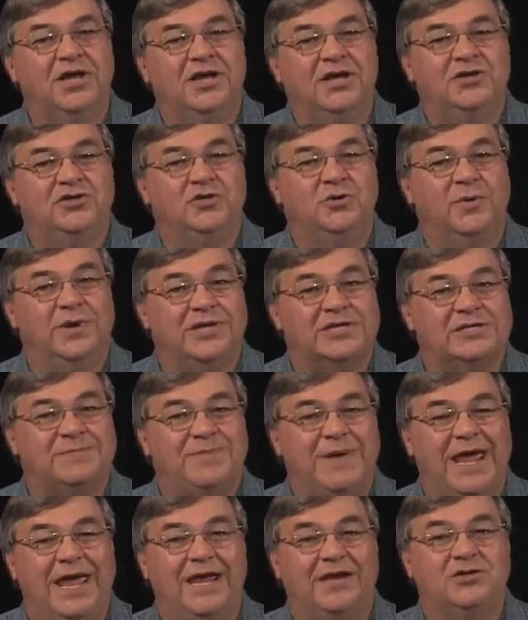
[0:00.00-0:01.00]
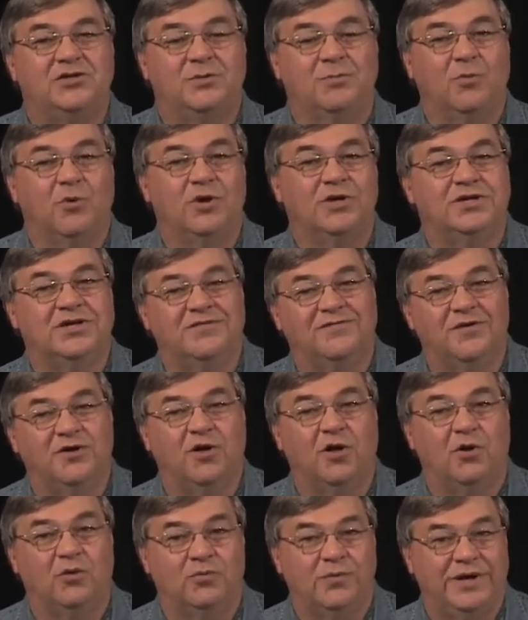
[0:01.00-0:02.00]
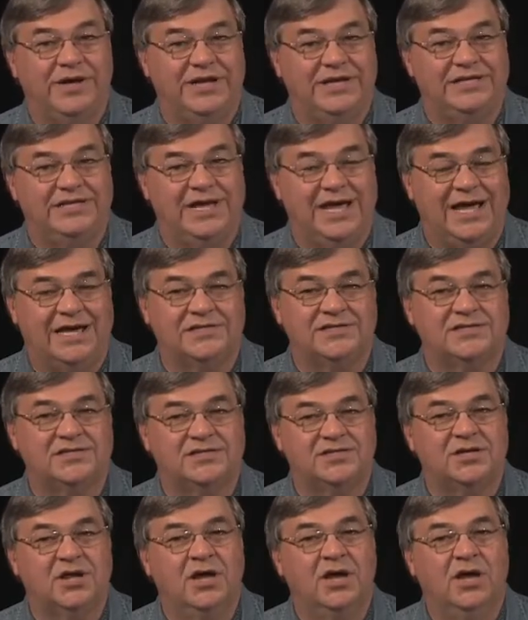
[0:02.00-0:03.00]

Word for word: to expand to more difficult reading tasks.